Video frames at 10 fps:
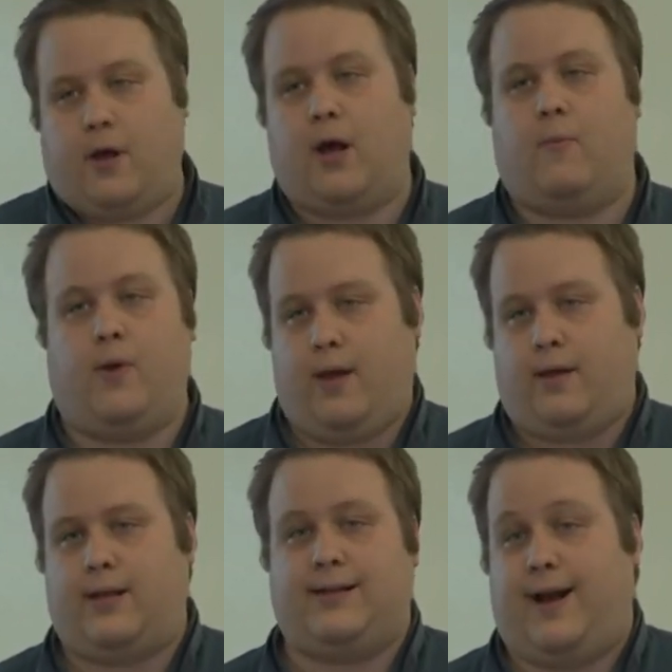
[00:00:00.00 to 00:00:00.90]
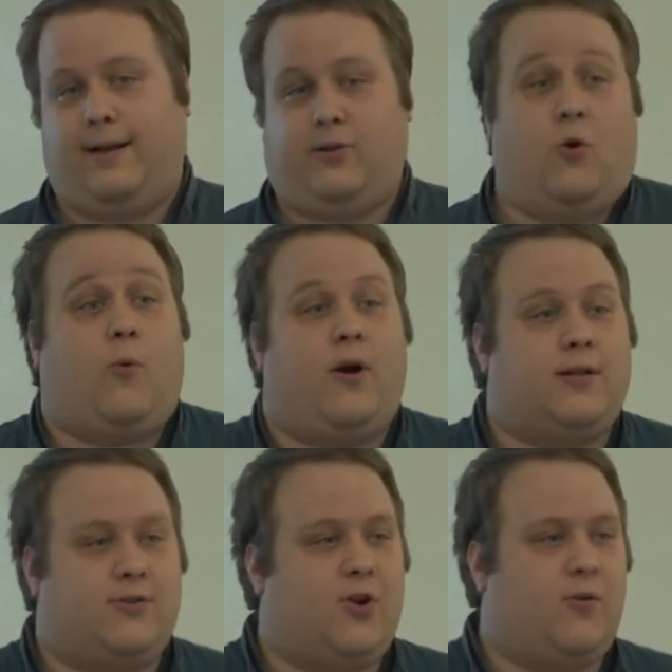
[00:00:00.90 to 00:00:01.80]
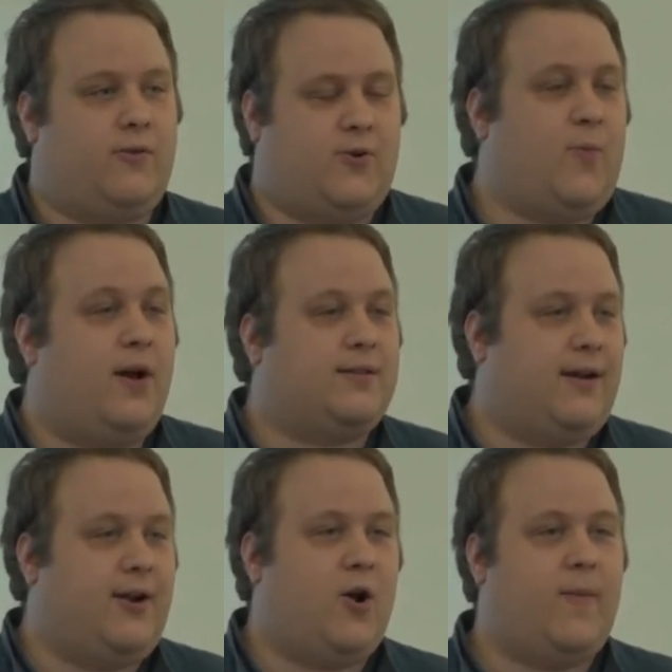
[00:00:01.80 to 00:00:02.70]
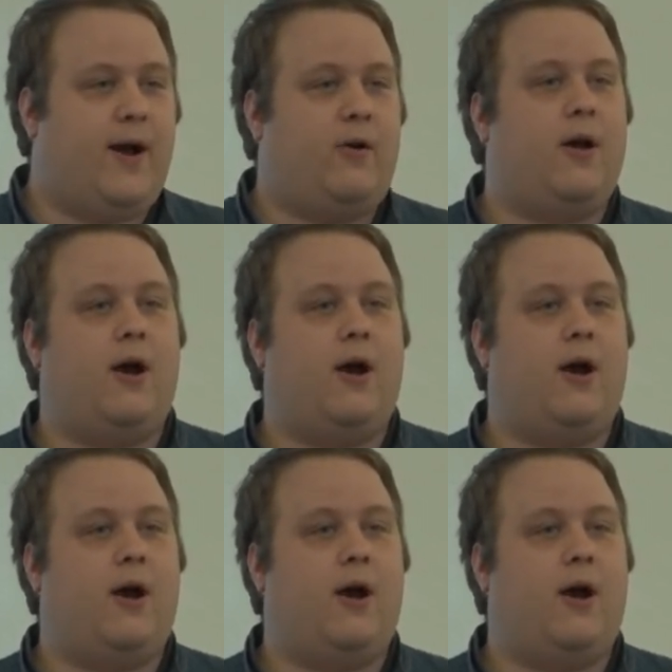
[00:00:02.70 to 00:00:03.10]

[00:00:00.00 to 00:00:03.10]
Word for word: Um, it's not, you know, it works. There's no, there's no bugs that I know about.